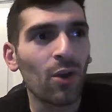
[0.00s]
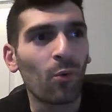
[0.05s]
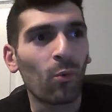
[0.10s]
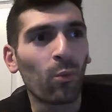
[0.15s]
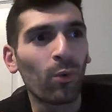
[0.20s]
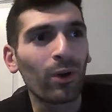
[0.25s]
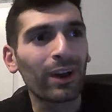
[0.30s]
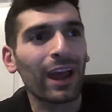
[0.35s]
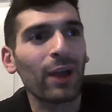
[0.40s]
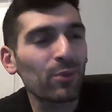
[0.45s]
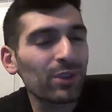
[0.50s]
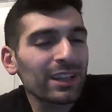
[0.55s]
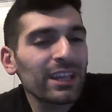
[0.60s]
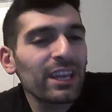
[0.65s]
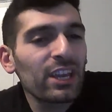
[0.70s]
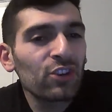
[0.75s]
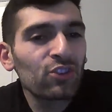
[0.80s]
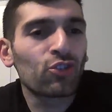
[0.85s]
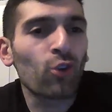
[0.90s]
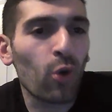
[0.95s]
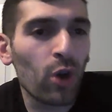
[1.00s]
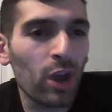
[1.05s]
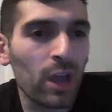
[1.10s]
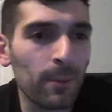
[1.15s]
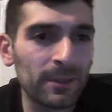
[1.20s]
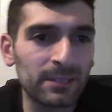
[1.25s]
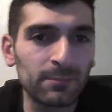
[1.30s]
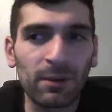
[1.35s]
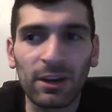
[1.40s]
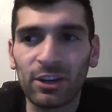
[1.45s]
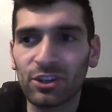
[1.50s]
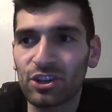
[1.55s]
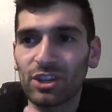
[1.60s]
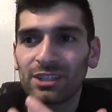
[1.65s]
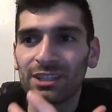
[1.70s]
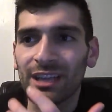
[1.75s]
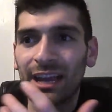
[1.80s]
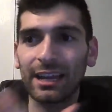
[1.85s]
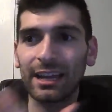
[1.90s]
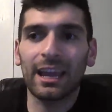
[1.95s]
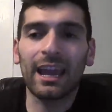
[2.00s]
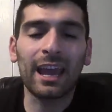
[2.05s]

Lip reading: would I really enjoy them as much as like